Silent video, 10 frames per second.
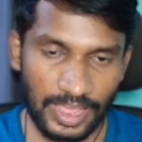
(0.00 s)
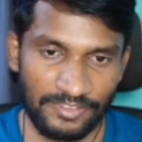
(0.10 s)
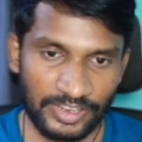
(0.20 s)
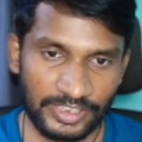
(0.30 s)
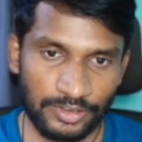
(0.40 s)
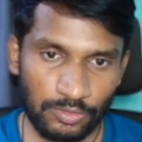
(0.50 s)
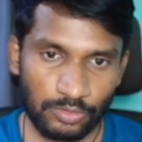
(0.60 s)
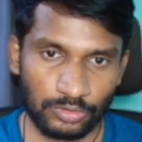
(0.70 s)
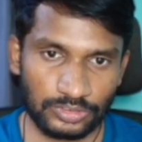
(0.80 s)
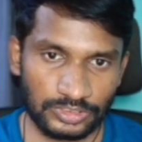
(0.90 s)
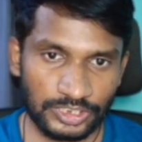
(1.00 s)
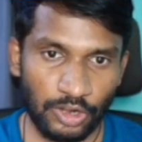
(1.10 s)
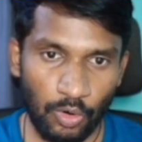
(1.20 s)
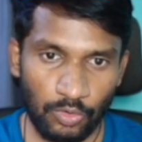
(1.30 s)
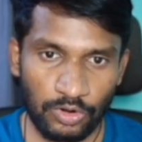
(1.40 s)
I will give the
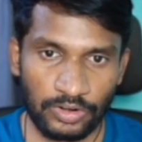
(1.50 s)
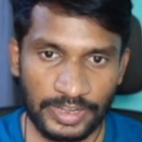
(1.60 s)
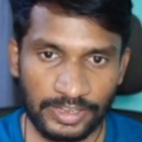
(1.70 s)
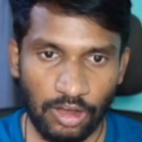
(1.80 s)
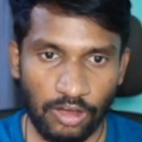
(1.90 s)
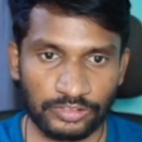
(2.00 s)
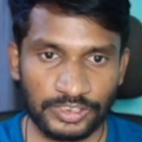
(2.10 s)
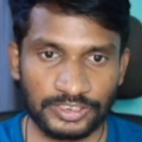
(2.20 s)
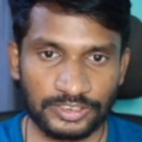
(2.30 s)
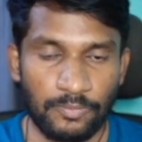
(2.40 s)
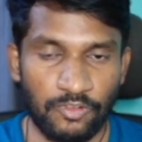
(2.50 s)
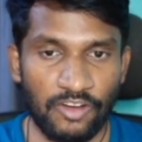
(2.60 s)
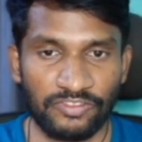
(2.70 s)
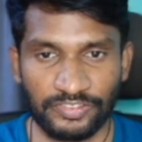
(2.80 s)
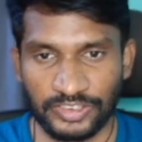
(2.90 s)
download link of this
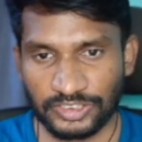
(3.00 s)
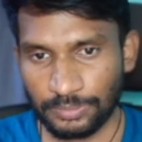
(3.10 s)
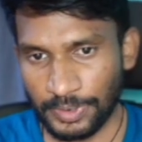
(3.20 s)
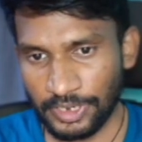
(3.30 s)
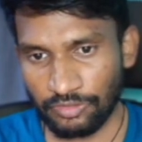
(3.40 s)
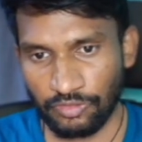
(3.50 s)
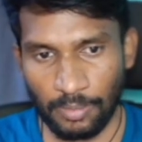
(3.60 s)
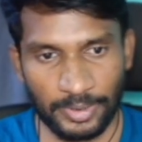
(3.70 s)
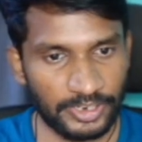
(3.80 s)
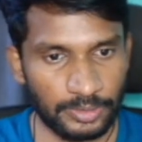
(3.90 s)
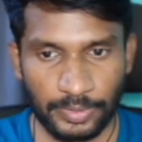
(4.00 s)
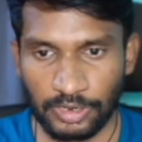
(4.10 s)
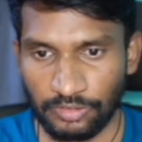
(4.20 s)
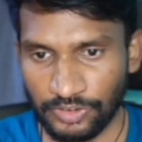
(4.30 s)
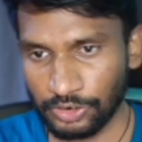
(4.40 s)
Form 15G PDF format in
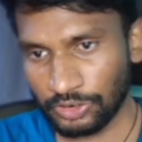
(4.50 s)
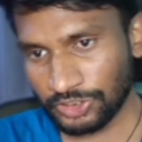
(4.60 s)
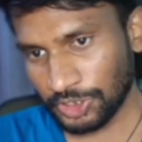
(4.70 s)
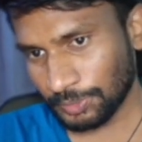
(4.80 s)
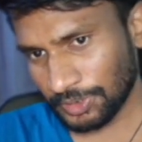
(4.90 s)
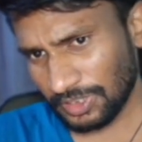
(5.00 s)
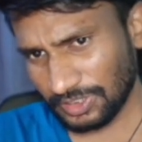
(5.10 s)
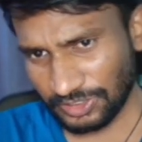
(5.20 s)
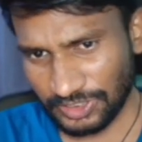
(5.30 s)
below video description.